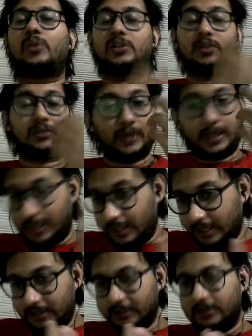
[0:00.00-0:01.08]
which is
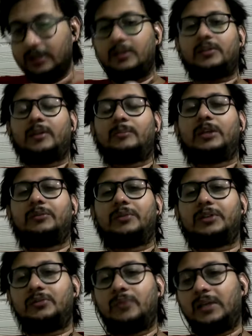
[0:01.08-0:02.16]
again something
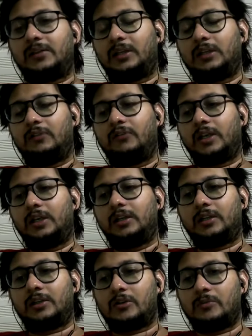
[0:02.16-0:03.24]
which is very
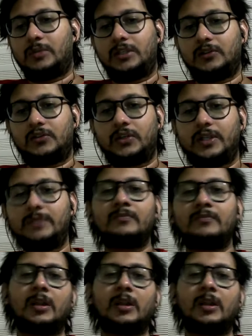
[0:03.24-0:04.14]
significant in human history.